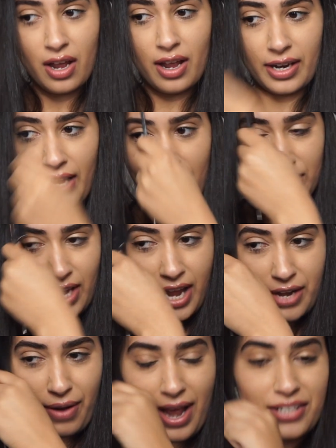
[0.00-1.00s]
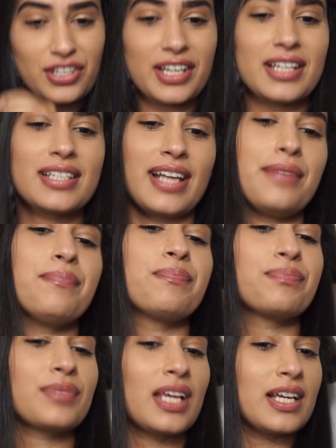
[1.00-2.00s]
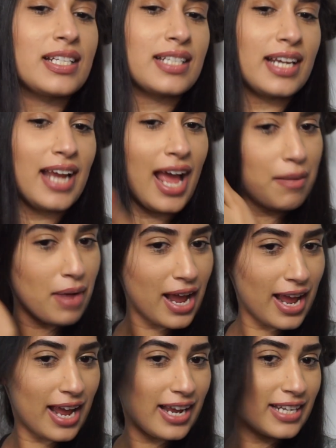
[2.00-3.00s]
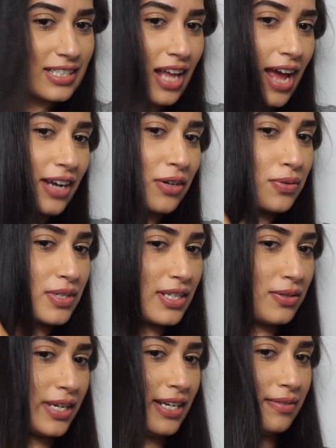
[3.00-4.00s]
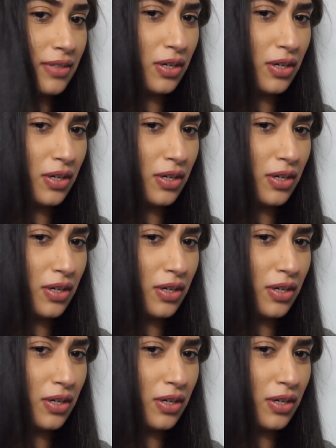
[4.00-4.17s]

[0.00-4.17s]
Okay, so anyway, as you can see how my hair is like all silky?